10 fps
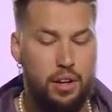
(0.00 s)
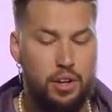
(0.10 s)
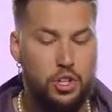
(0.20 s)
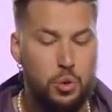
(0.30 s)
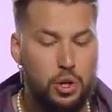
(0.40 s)

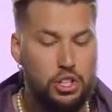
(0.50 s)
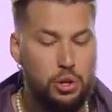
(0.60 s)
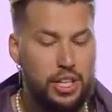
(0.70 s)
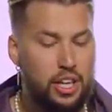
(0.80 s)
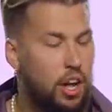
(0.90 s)
You were
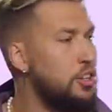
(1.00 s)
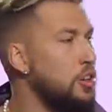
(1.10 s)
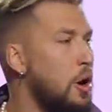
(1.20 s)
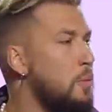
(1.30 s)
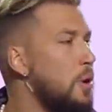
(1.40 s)
doing it on
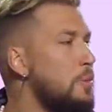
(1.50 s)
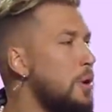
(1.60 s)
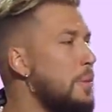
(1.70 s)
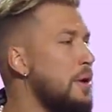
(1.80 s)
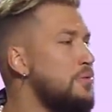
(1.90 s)
your own. One
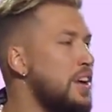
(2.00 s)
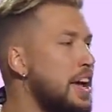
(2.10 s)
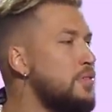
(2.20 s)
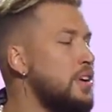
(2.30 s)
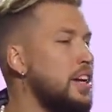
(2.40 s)
of my
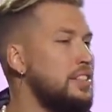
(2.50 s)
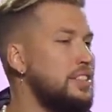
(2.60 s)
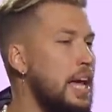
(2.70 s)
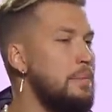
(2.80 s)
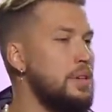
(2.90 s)
favorite
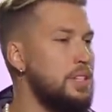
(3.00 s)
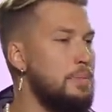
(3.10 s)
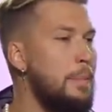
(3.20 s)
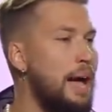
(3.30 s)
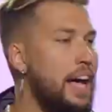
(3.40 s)
statements that
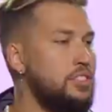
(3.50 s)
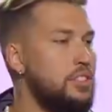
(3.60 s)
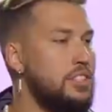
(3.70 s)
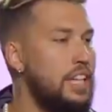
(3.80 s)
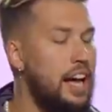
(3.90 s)
my
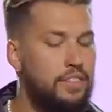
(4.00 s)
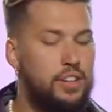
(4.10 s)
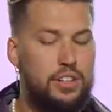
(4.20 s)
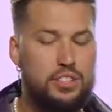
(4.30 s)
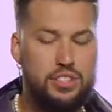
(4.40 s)
pastor has
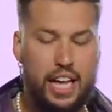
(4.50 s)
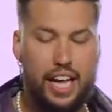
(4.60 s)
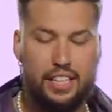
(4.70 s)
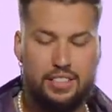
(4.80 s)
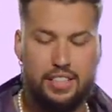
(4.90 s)
ever
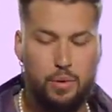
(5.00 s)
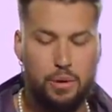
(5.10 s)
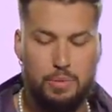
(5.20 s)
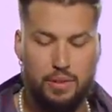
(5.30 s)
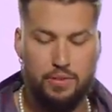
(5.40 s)
said, it stuck
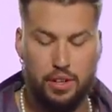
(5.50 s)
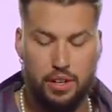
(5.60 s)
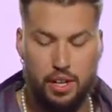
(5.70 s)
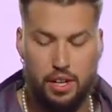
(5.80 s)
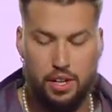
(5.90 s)
with me for
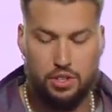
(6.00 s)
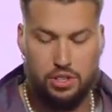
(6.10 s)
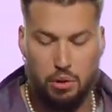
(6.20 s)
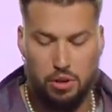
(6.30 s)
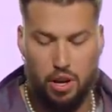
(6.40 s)

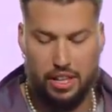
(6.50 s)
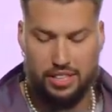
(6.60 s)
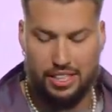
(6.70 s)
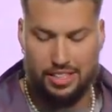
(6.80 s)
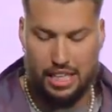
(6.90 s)
so long. He
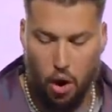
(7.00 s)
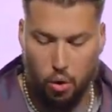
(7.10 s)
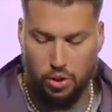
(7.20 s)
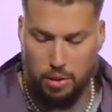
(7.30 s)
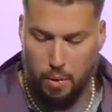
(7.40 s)
says the
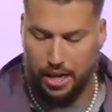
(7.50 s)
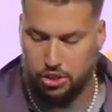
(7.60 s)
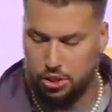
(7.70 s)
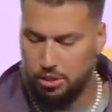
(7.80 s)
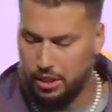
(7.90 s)
only way to
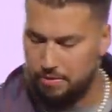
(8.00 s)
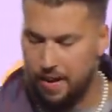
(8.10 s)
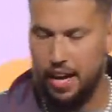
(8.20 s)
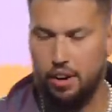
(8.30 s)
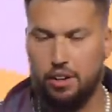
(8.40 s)
truly
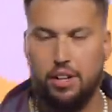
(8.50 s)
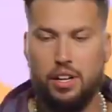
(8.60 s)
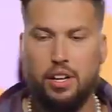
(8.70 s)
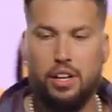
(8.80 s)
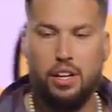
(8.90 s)
fail
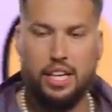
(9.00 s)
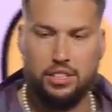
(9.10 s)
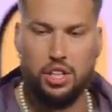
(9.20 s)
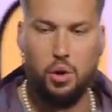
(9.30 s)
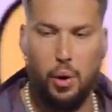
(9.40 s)

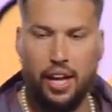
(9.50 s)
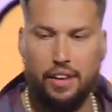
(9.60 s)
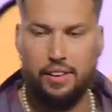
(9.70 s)
is to quit.